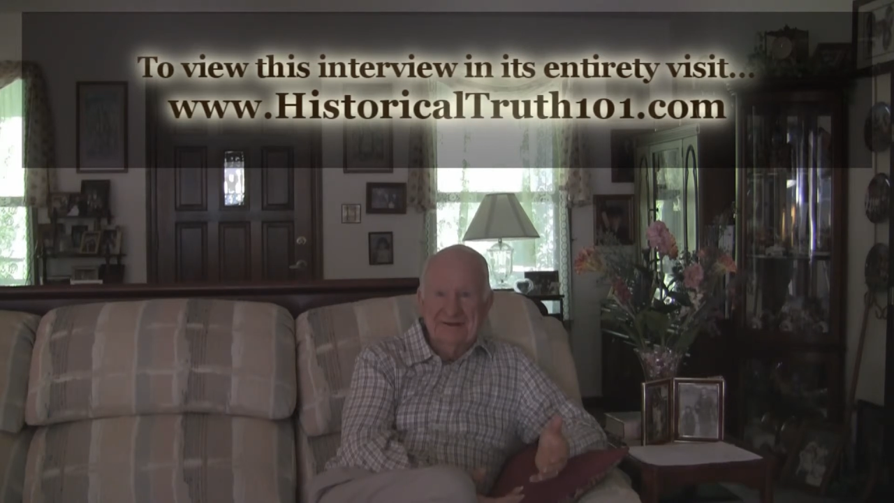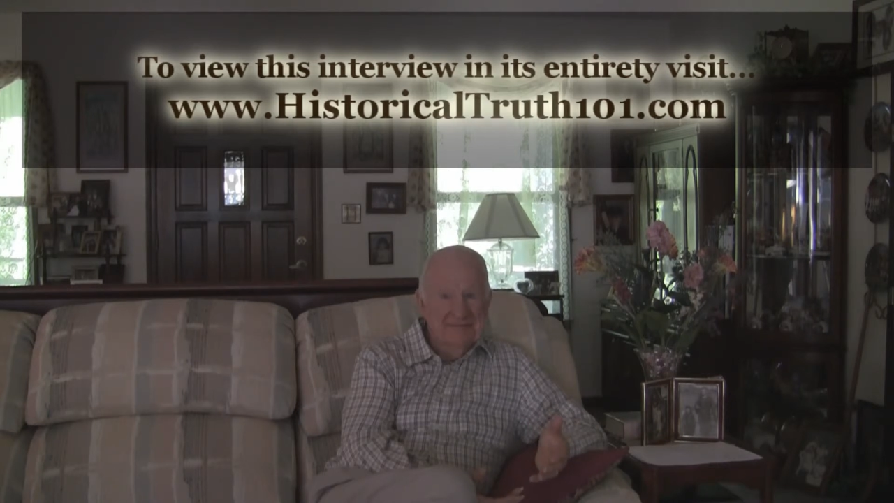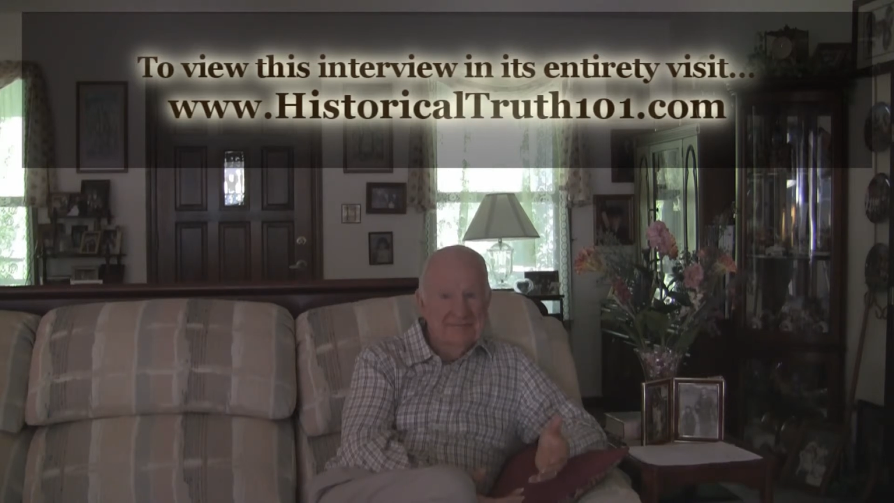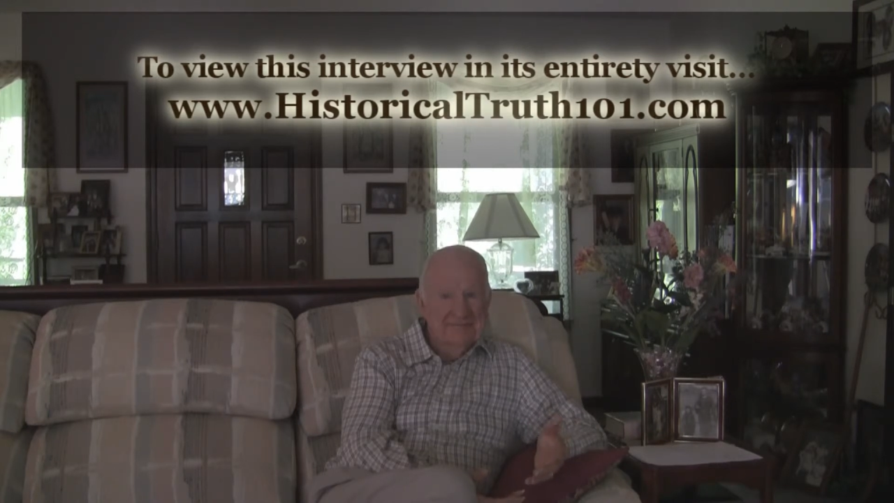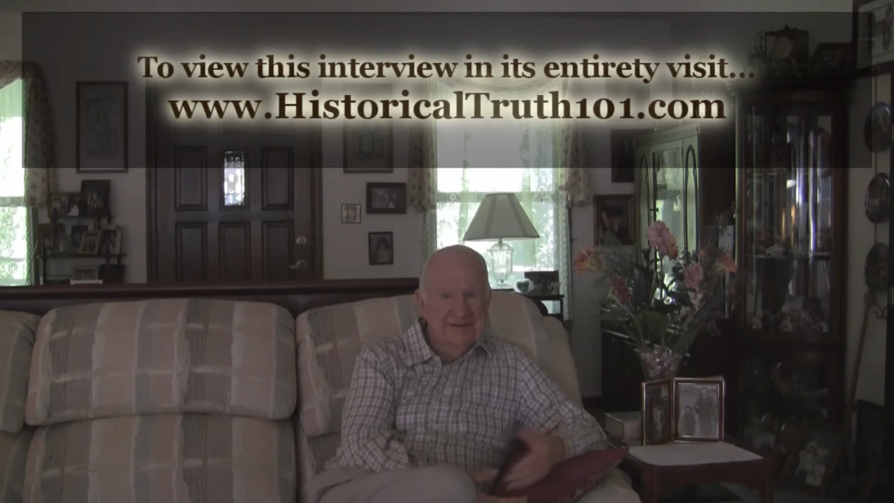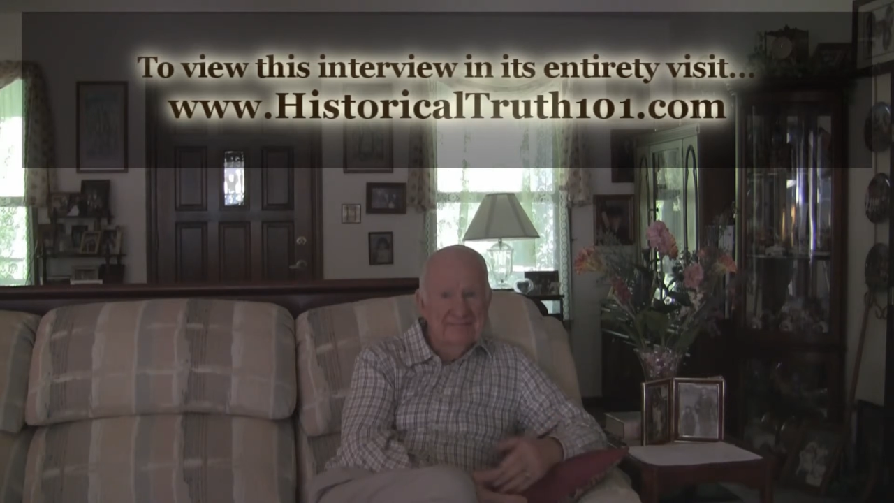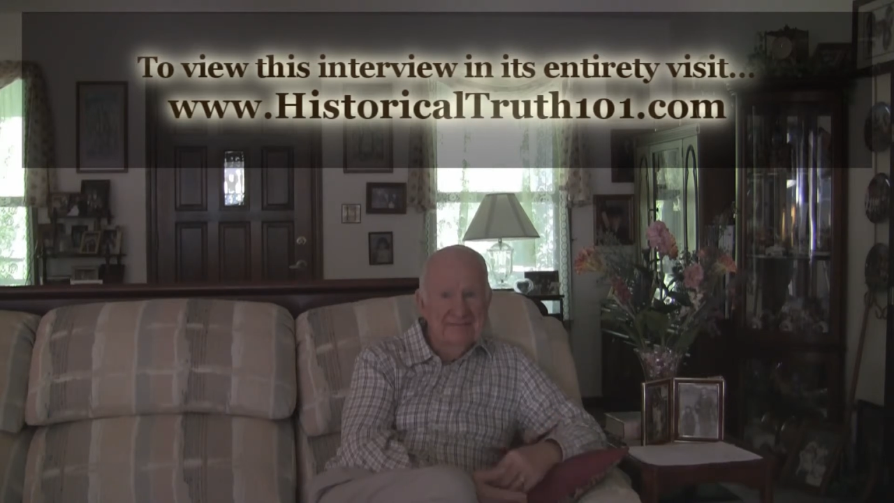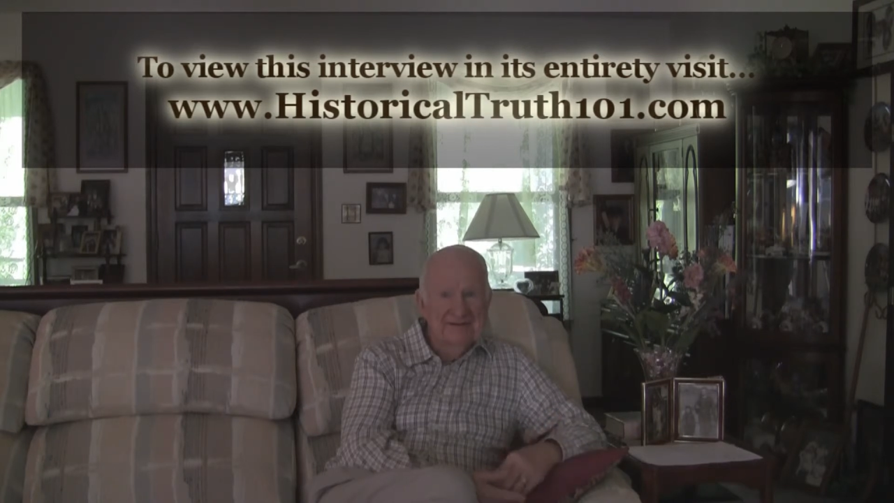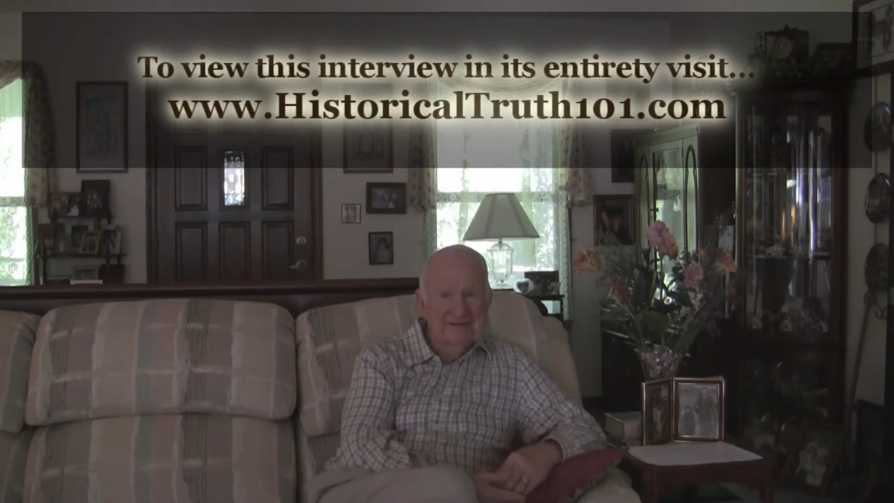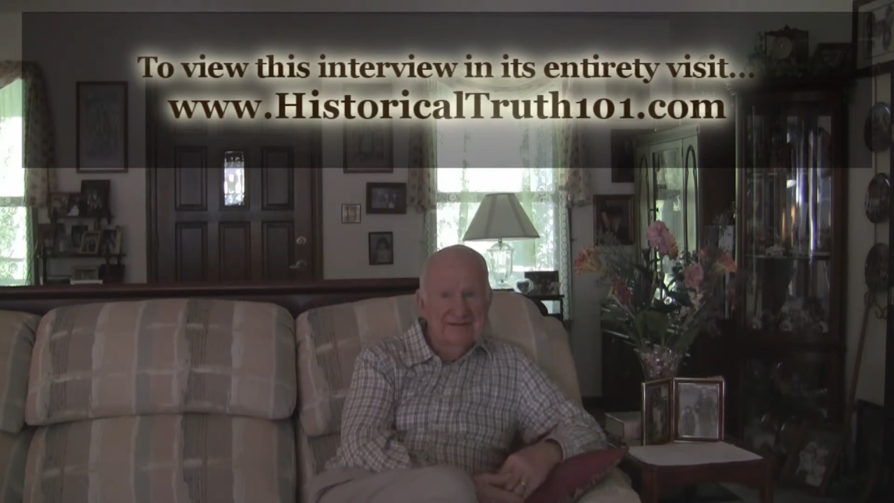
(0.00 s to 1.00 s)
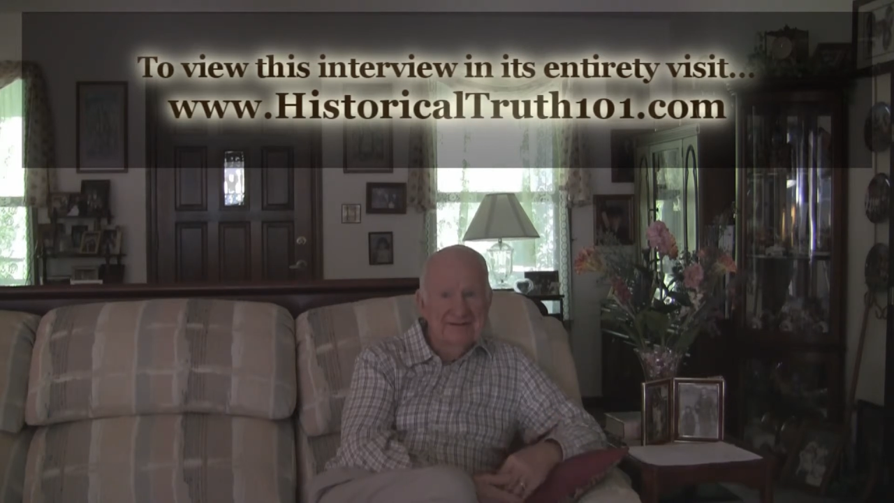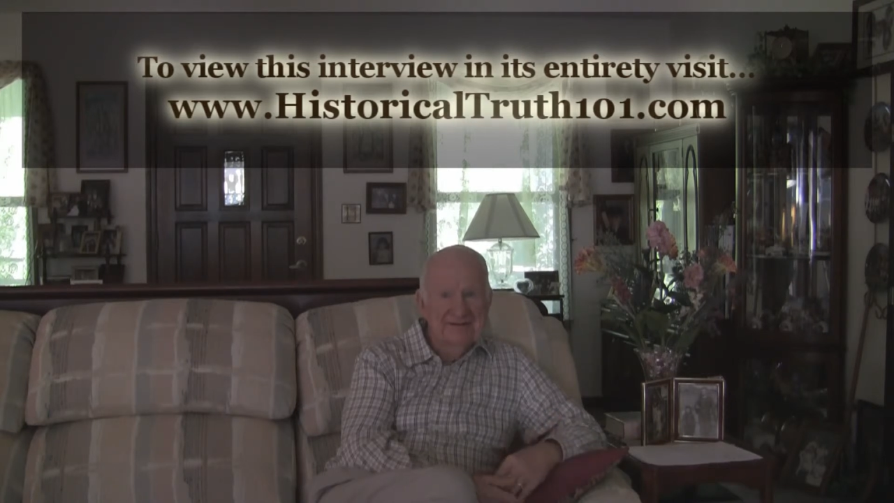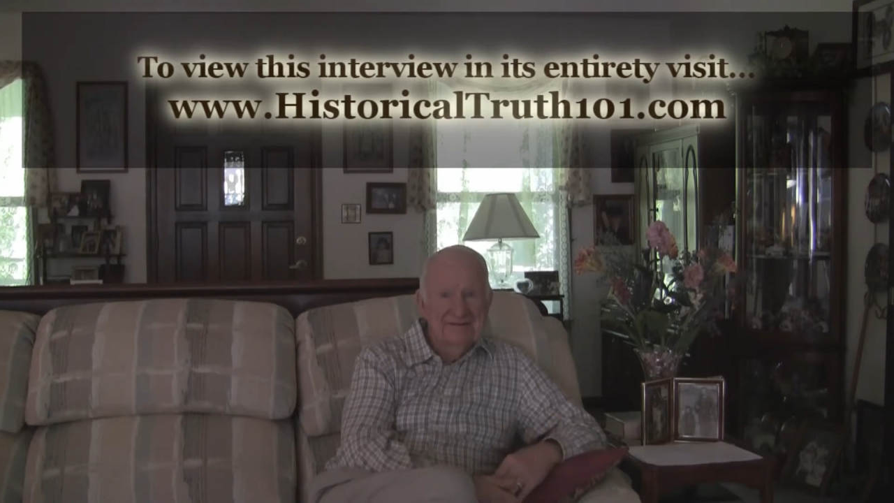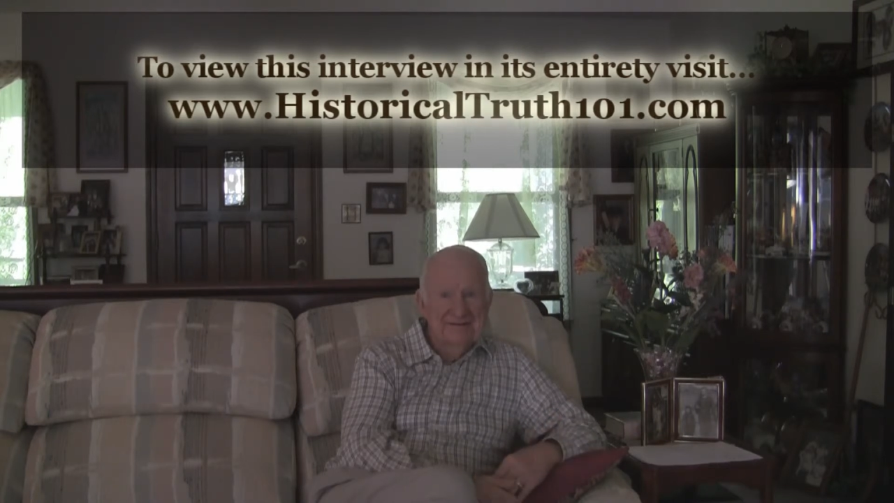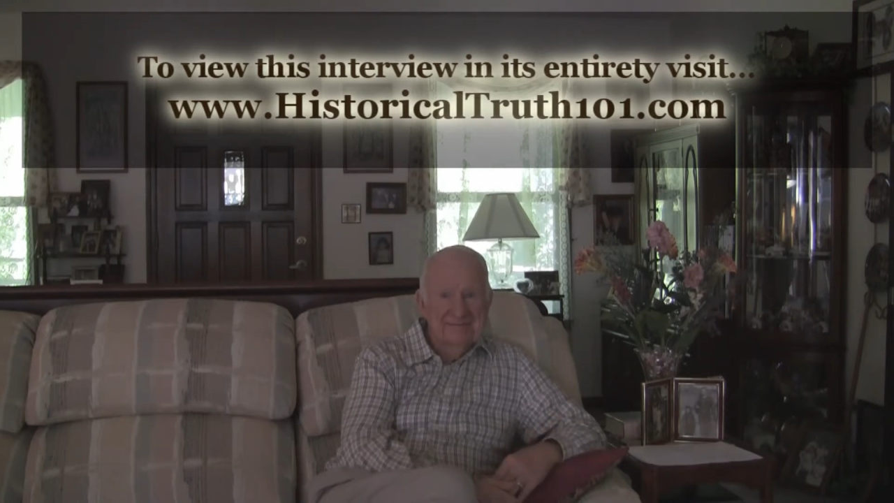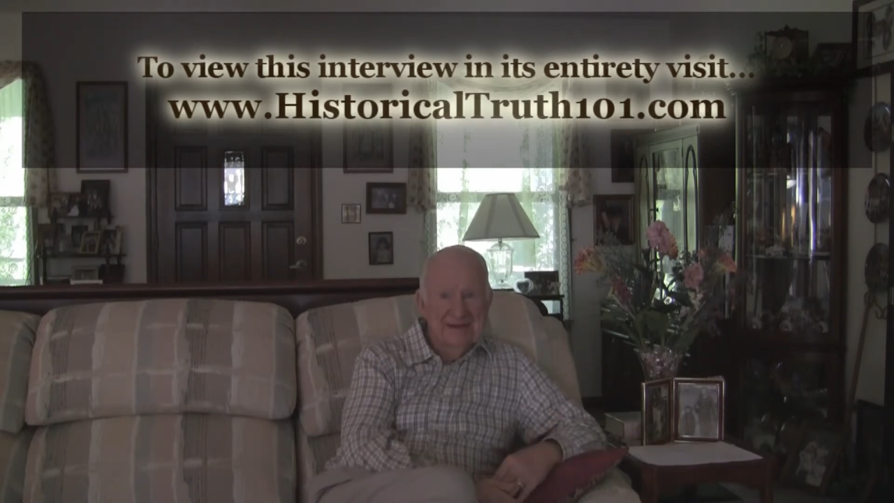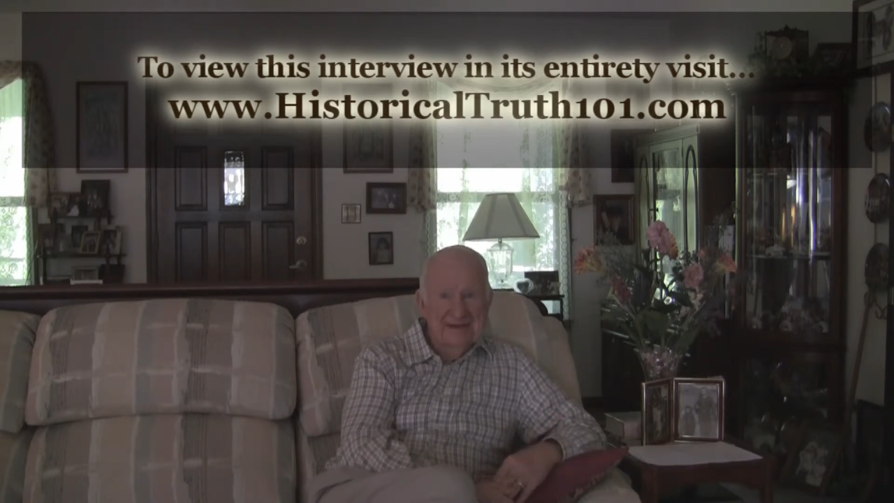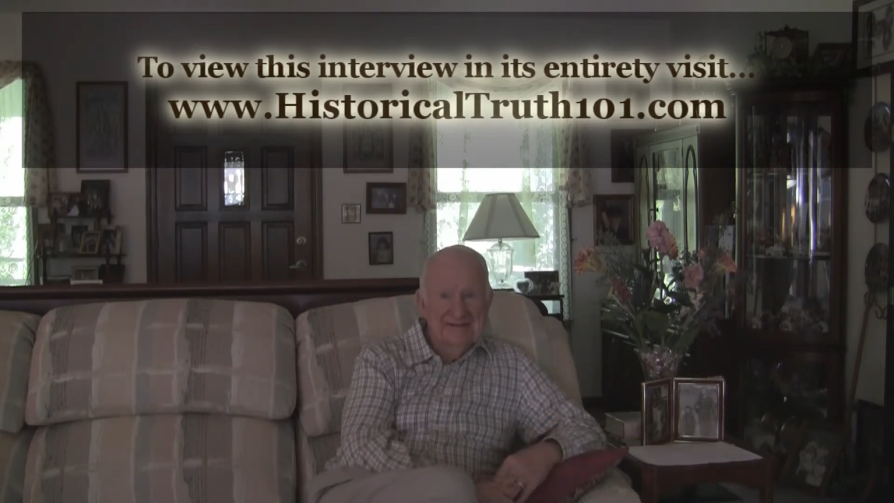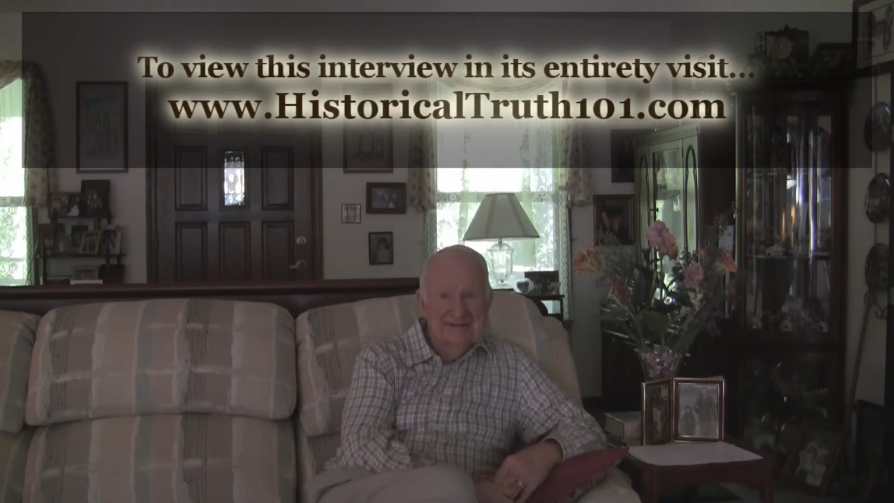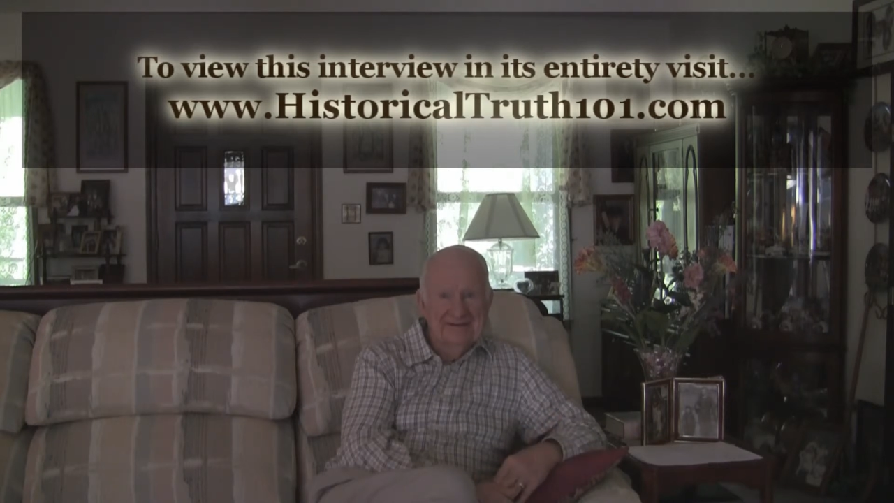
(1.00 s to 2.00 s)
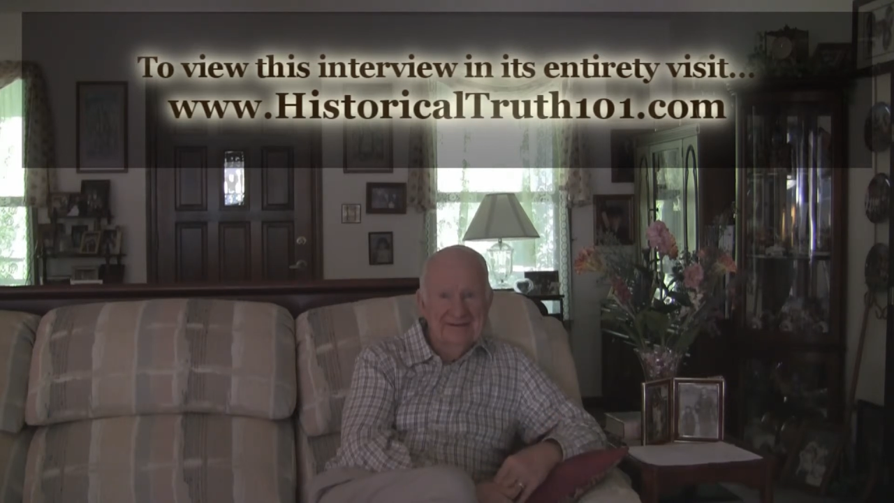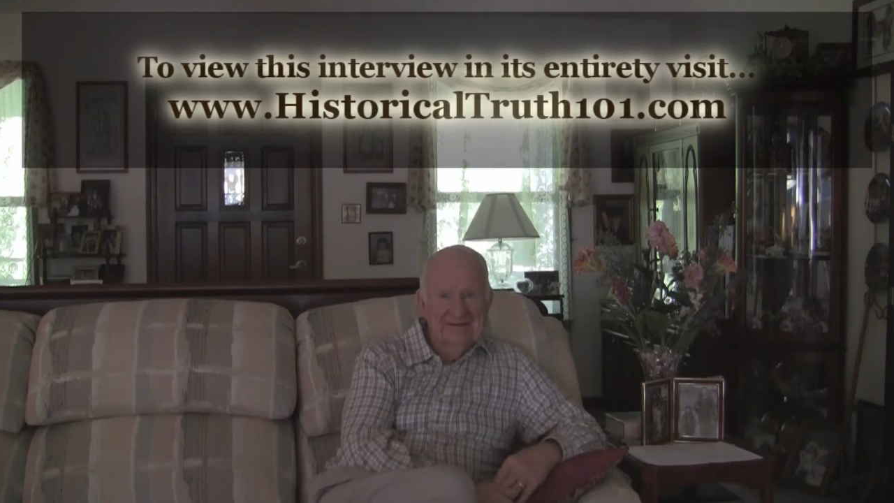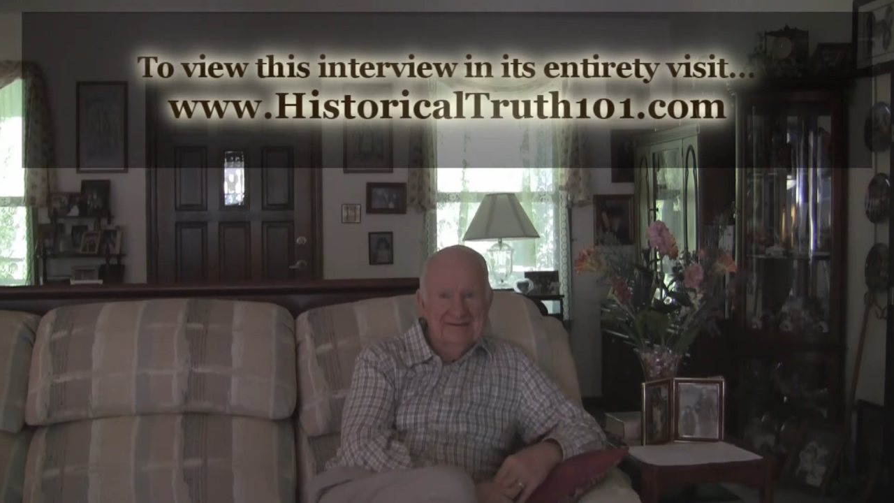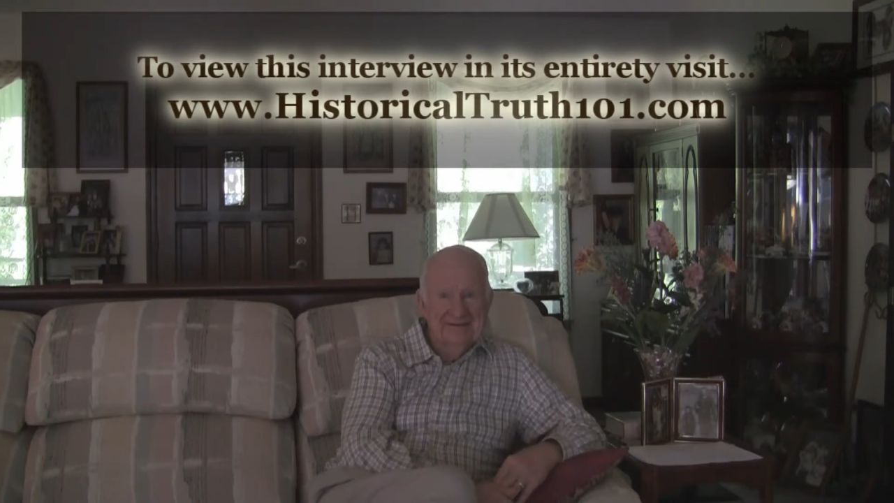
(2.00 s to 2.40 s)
That was big money back in